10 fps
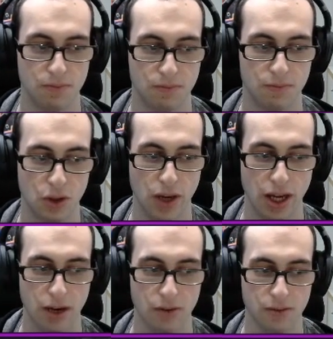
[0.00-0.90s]
No
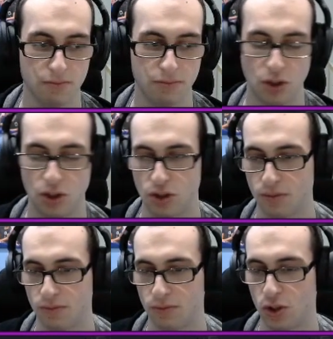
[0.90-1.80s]
add-on, just
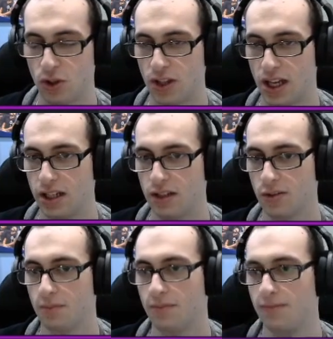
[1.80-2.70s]

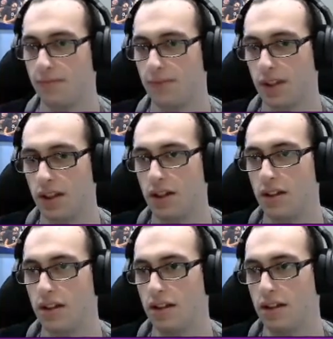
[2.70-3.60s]
hellions.
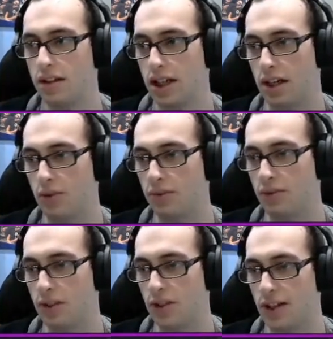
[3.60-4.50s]
Now,
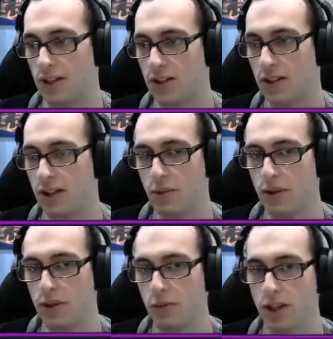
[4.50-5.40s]
this starts the depot
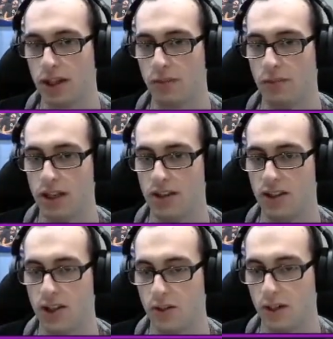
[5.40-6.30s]
and we're going to be
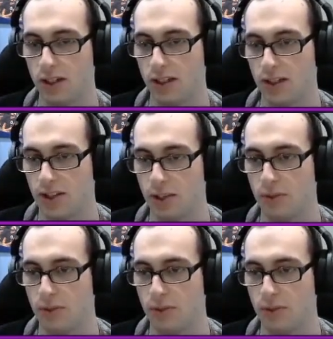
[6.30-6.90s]
saturating this up to